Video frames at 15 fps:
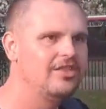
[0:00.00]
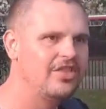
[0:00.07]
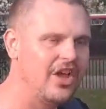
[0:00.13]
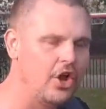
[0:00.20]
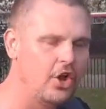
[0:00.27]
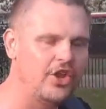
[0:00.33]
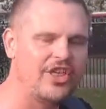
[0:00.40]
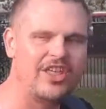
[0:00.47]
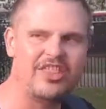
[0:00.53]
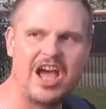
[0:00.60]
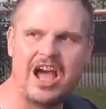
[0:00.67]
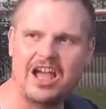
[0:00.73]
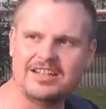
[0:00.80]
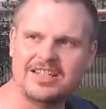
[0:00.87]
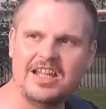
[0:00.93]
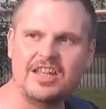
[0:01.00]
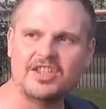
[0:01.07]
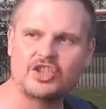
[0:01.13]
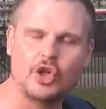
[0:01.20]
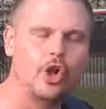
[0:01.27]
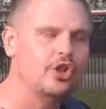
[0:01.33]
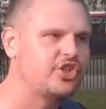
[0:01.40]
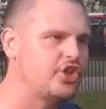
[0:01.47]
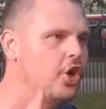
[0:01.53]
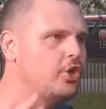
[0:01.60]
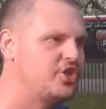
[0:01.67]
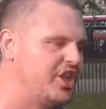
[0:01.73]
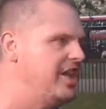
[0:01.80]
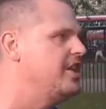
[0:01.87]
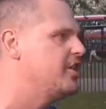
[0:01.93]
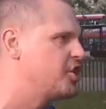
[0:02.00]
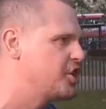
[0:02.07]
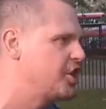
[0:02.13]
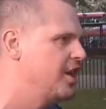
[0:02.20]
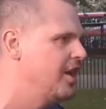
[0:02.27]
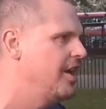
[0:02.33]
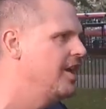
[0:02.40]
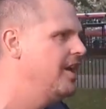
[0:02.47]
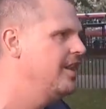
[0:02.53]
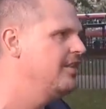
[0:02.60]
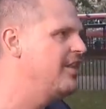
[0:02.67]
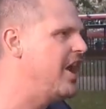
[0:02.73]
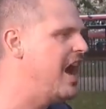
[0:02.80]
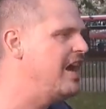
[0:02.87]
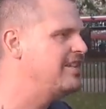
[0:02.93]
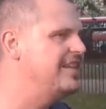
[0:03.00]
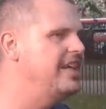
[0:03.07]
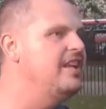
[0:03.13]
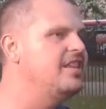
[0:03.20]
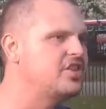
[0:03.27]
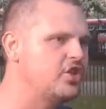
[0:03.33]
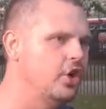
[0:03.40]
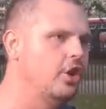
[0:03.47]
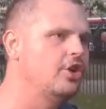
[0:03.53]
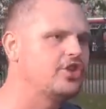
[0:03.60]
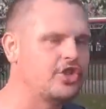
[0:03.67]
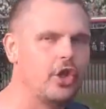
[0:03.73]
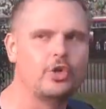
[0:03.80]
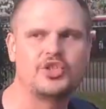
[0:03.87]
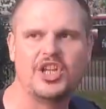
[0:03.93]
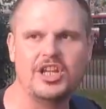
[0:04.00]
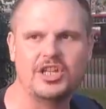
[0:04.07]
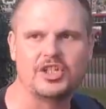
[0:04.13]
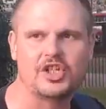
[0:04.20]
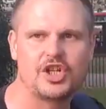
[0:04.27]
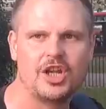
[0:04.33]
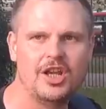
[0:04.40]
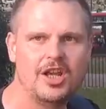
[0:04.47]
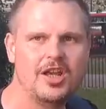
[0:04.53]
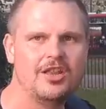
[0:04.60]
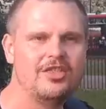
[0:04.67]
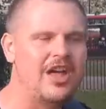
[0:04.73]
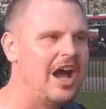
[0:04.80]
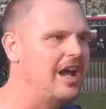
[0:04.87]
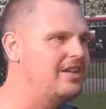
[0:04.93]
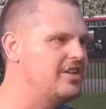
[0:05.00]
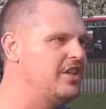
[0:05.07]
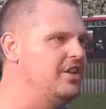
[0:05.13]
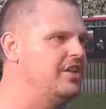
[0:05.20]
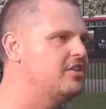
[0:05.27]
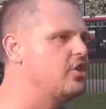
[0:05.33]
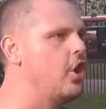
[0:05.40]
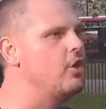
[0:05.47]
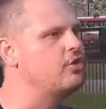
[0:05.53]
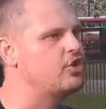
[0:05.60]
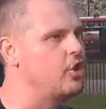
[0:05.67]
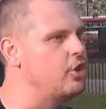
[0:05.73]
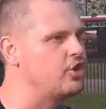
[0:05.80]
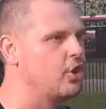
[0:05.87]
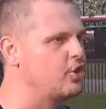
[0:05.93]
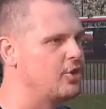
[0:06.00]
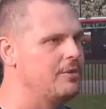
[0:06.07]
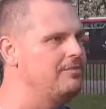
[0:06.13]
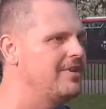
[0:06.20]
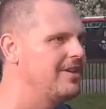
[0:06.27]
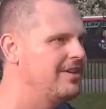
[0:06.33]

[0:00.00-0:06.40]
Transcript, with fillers: The, the hadiths also teach. The hadiths also teach. The hadith, don't, don't talk to him.